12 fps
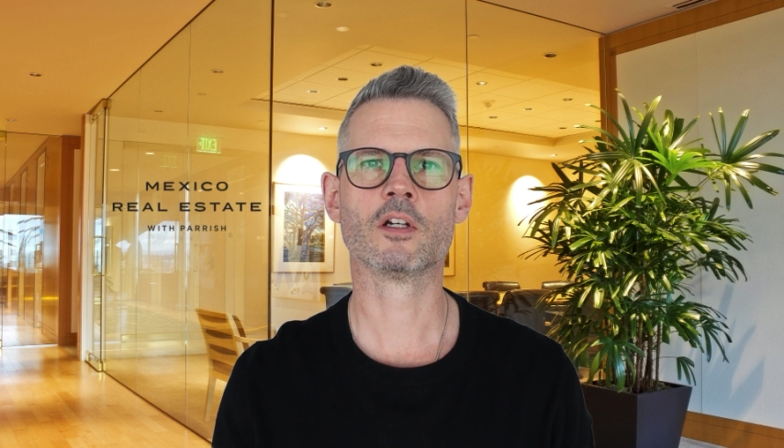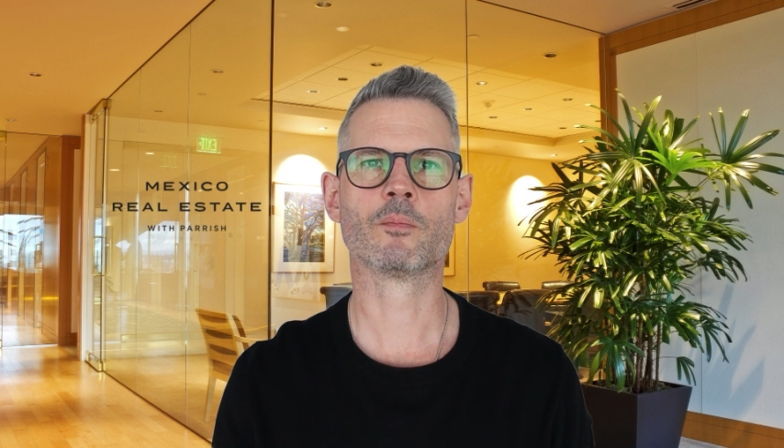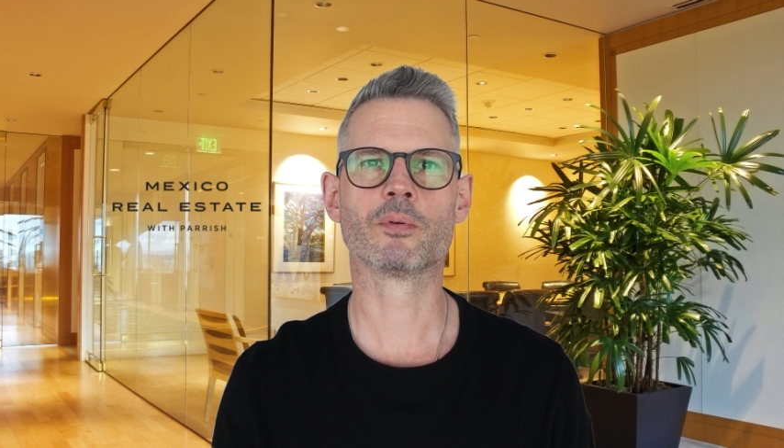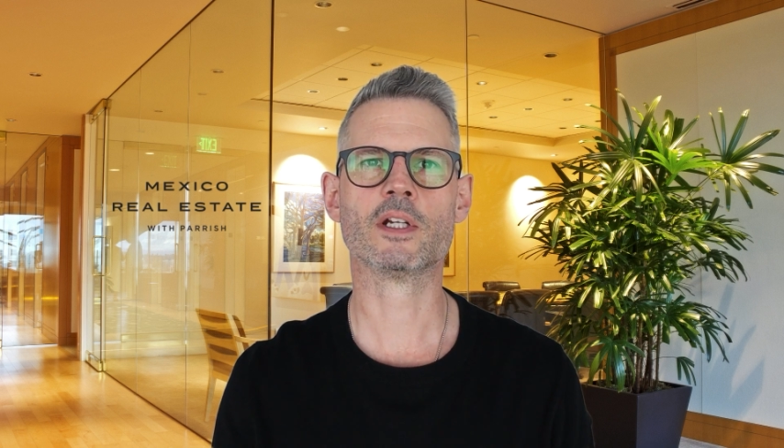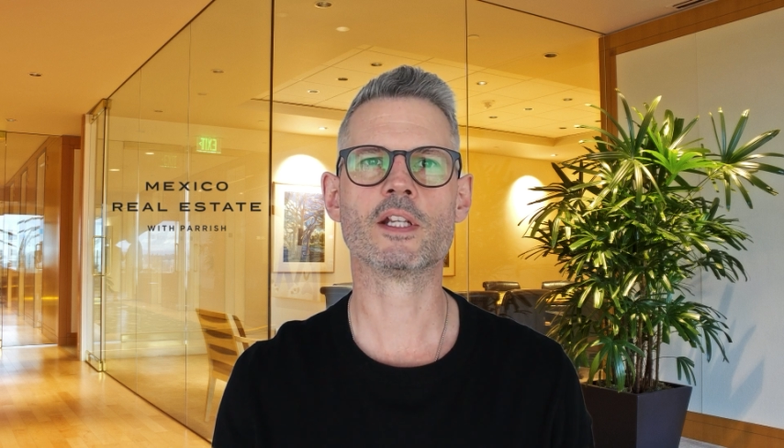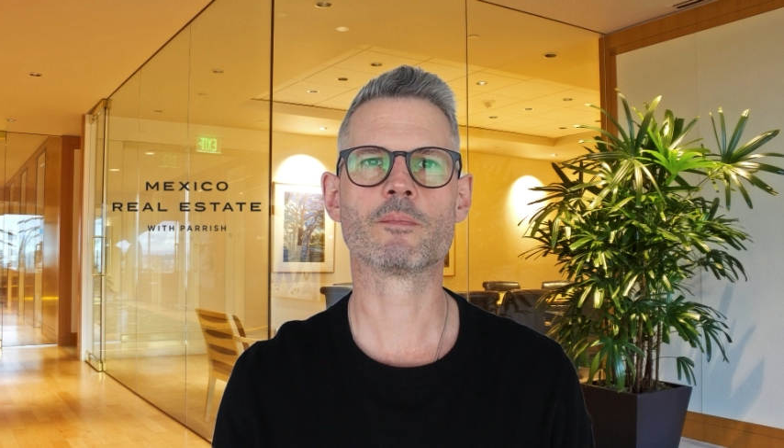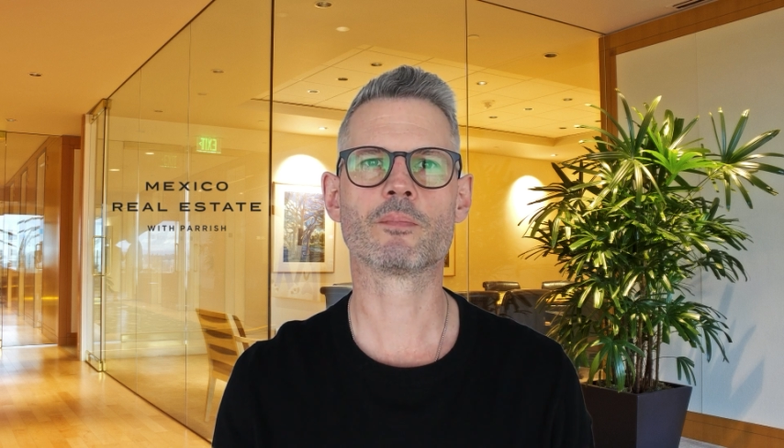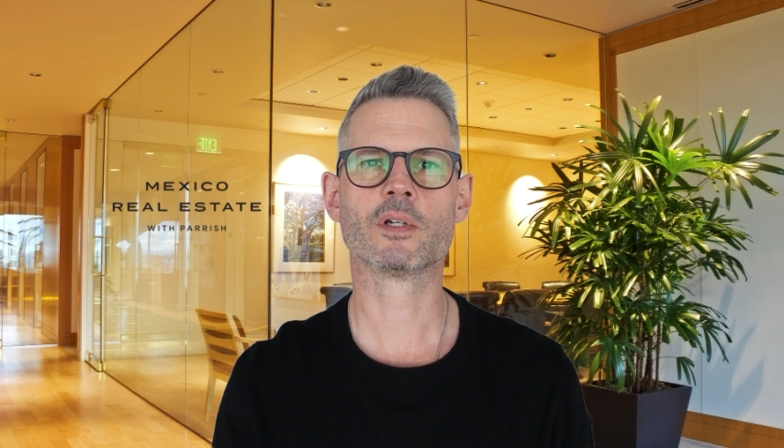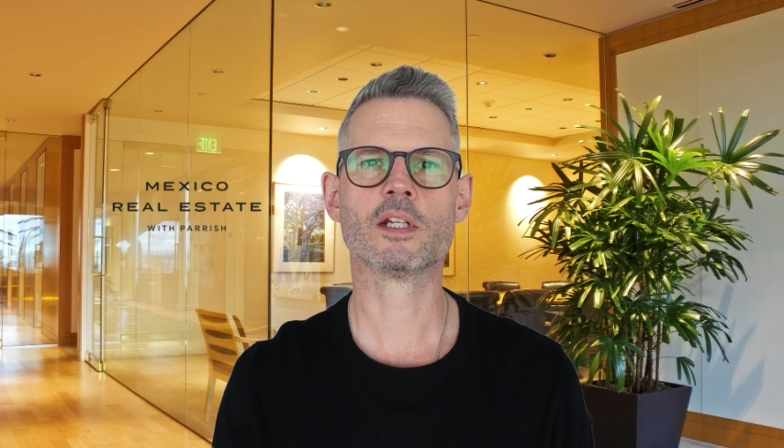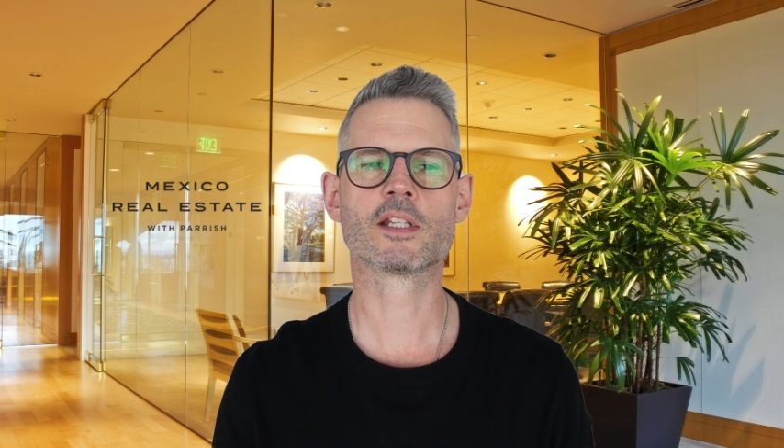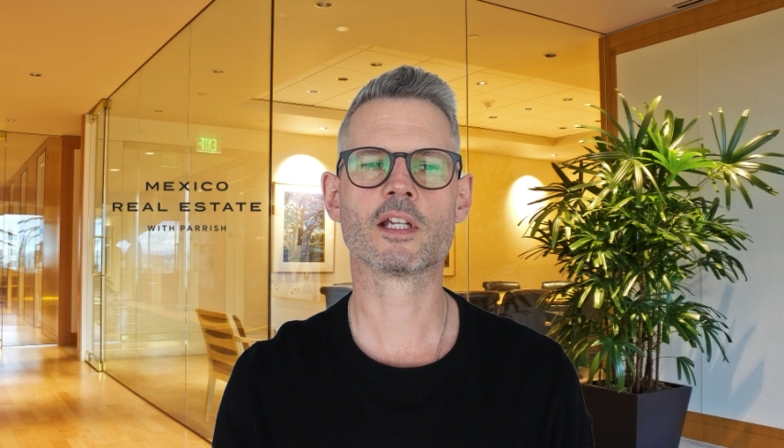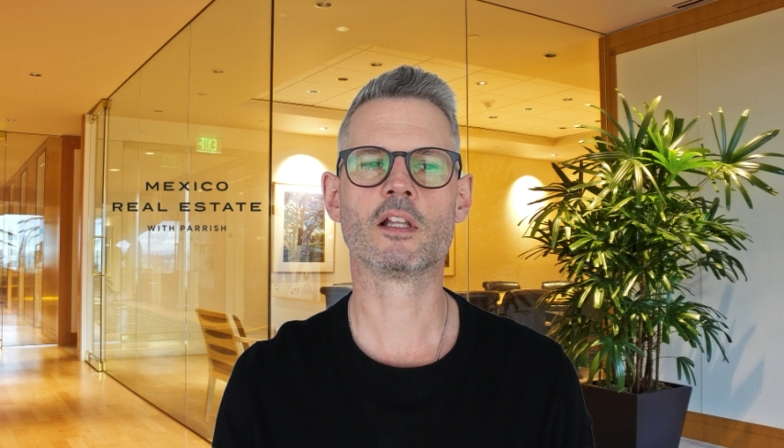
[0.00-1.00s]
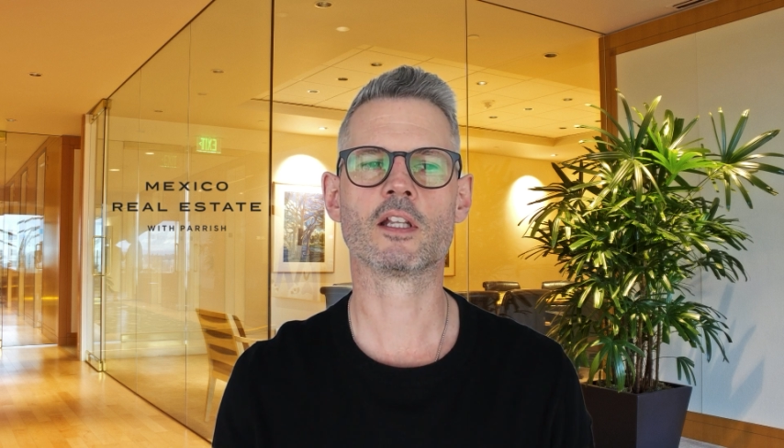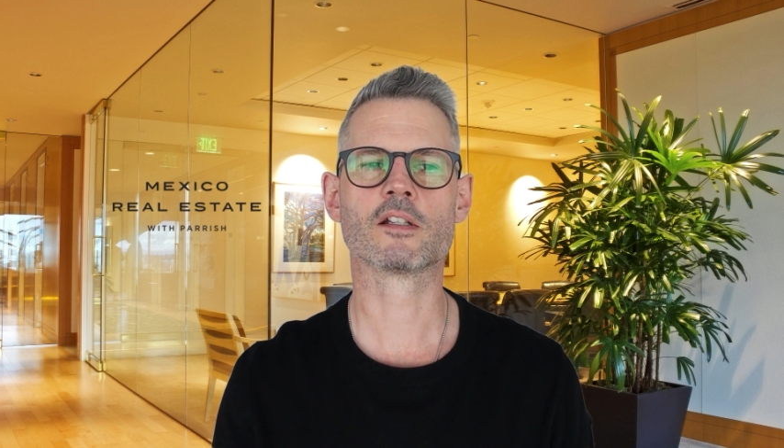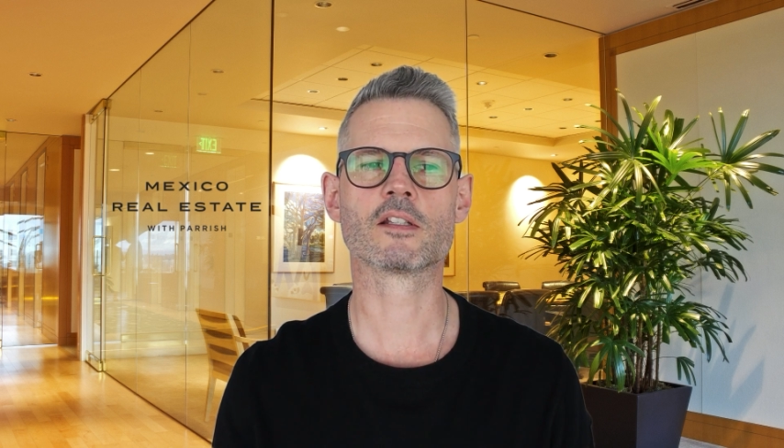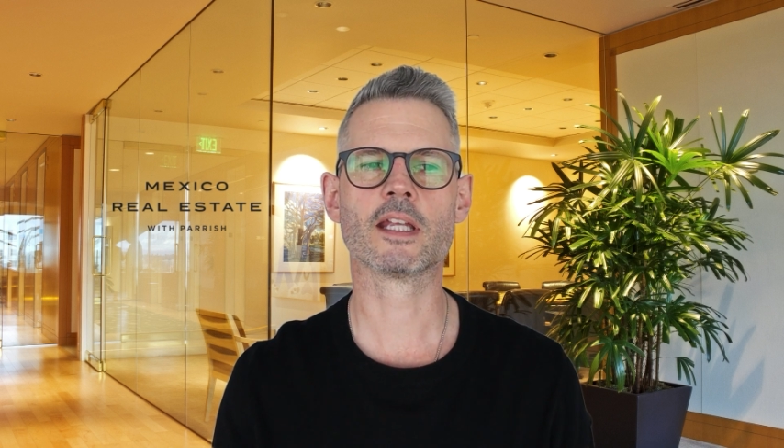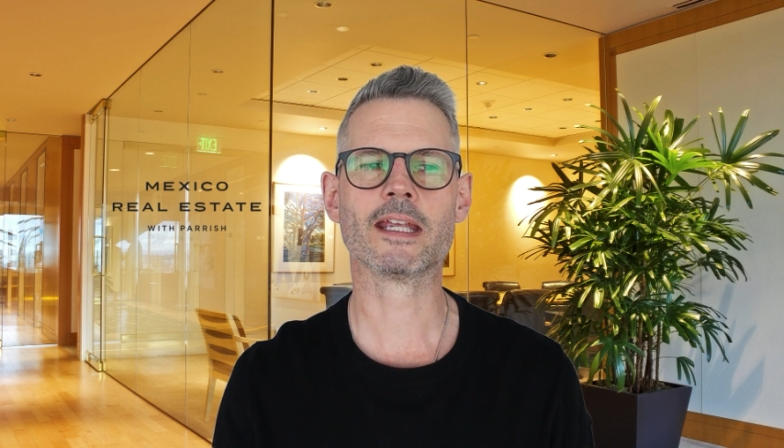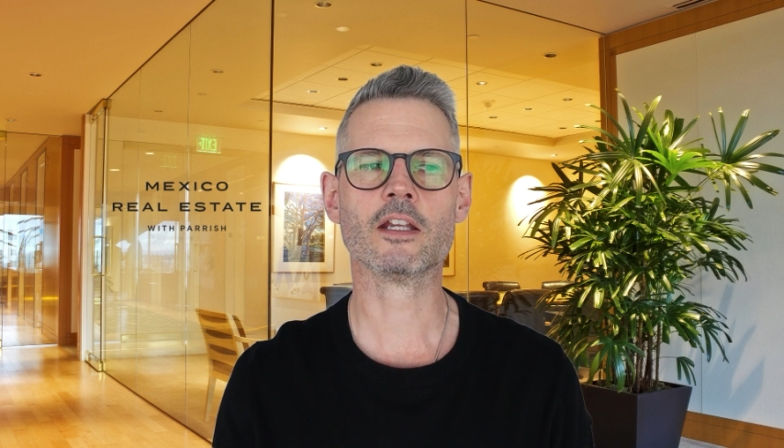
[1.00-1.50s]
pre-selling
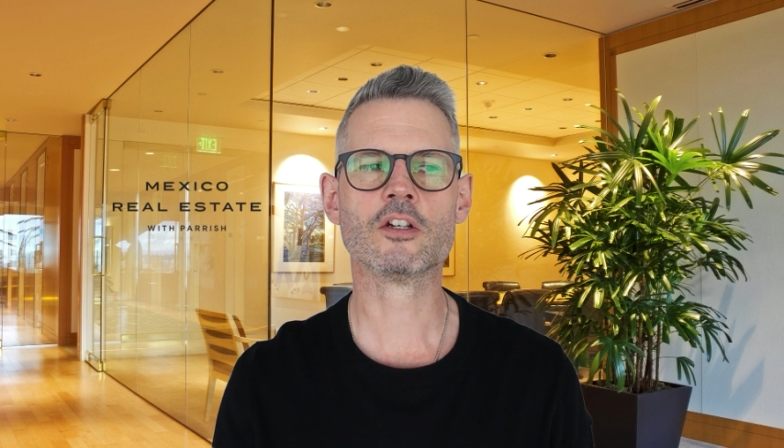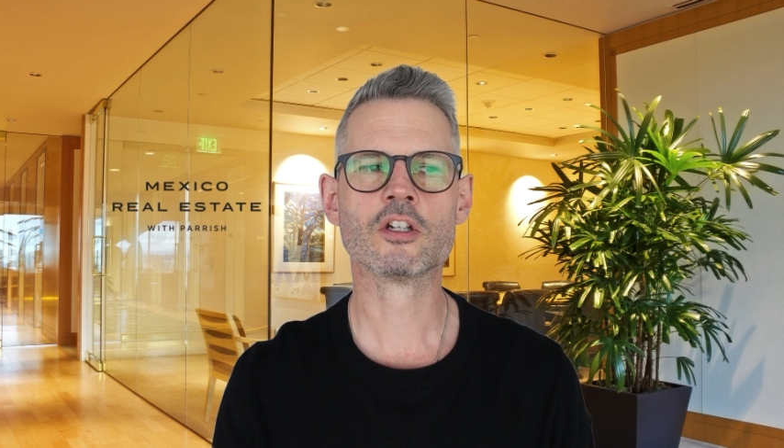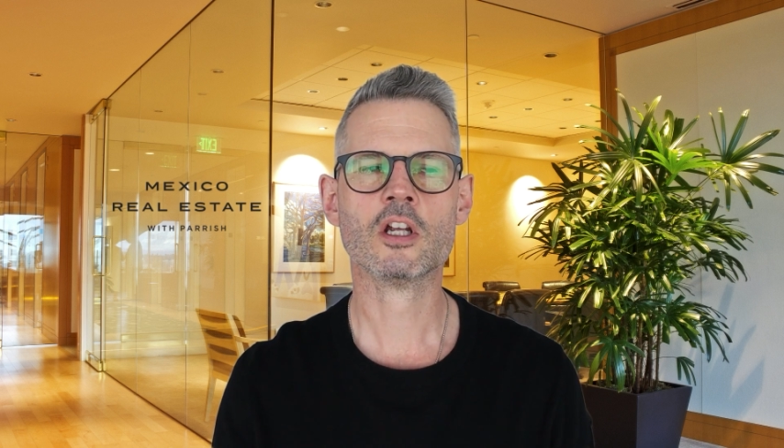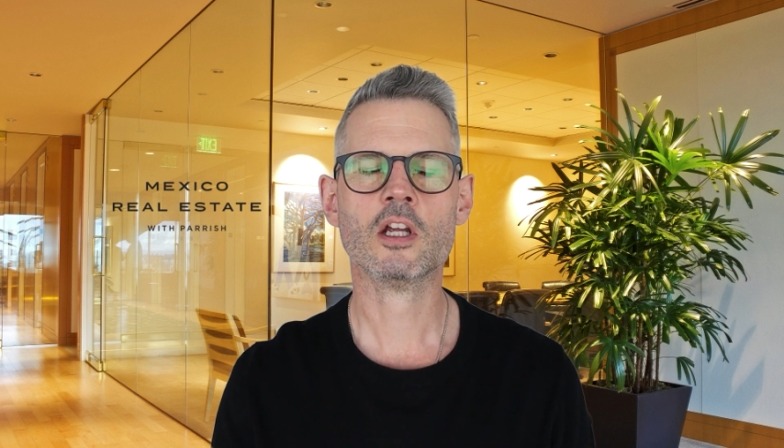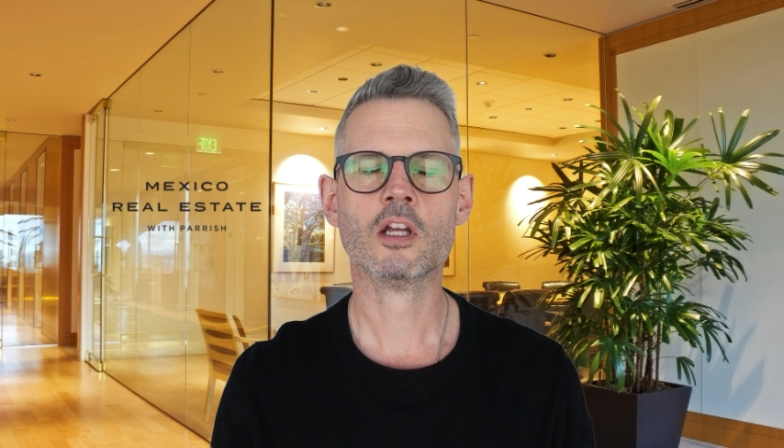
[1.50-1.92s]
stage,